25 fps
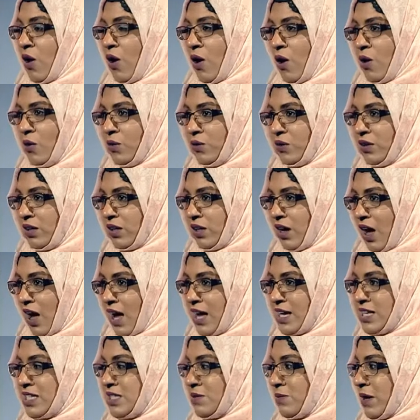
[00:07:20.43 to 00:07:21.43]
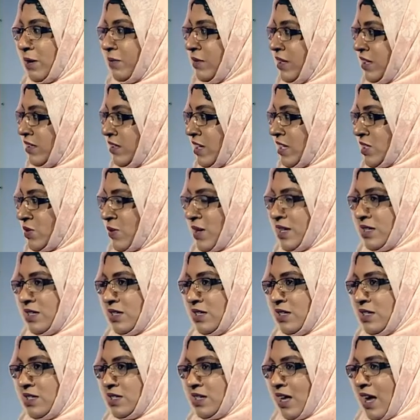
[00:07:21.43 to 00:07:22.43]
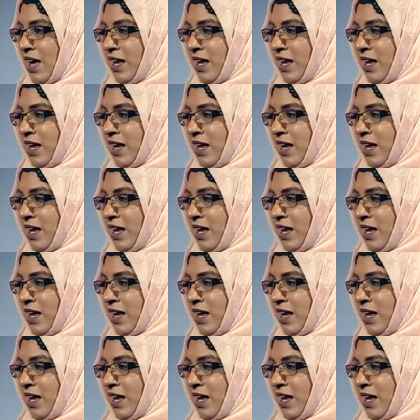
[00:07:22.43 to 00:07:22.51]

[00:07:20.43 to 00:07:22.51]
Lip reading: older guys, maybe in their 20s.